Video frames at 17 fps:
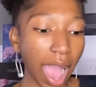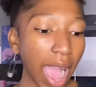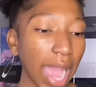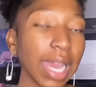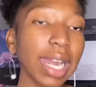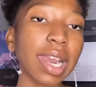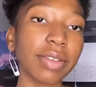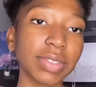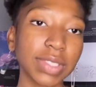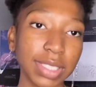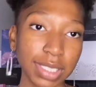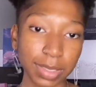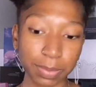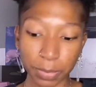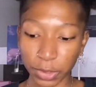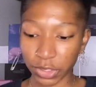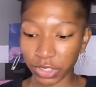I loved
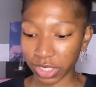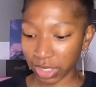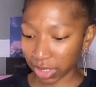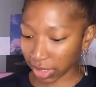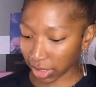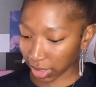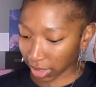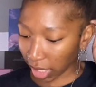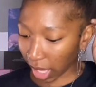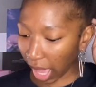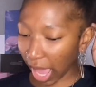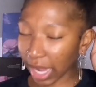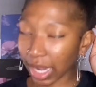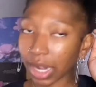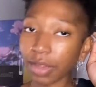this purchase. I